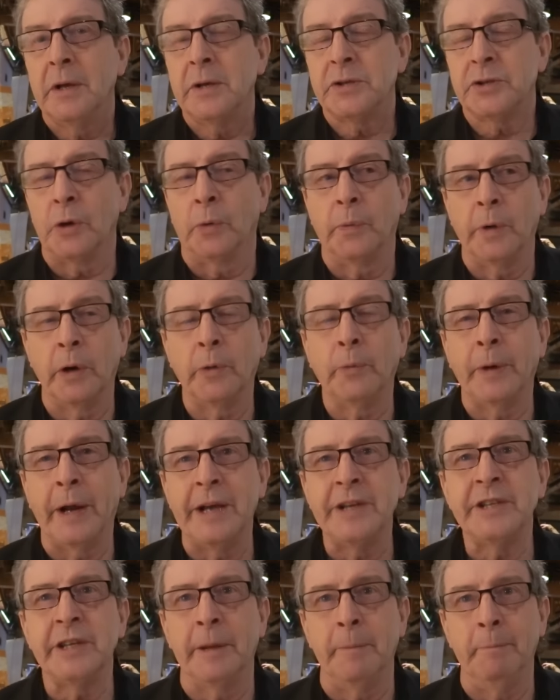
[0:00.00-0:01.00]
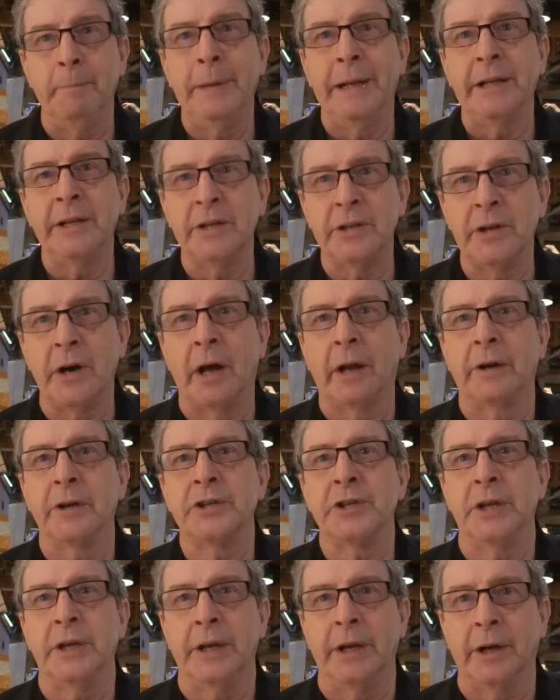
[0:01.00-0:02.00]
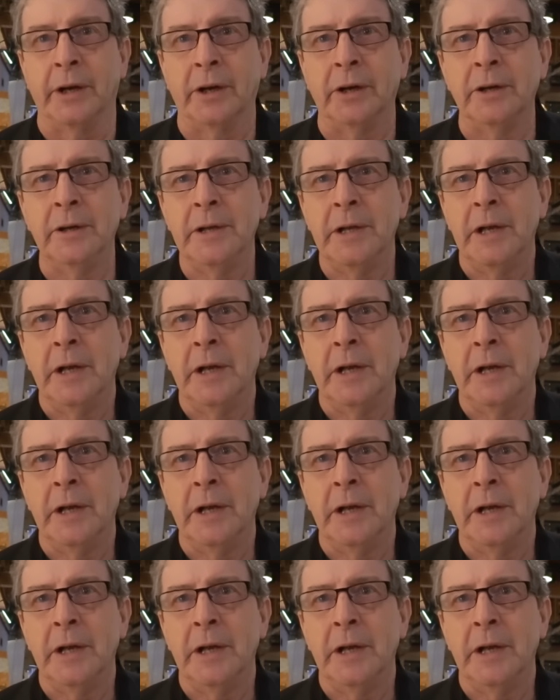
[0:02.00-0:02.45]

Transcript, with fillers: So we're raising a million dollars a year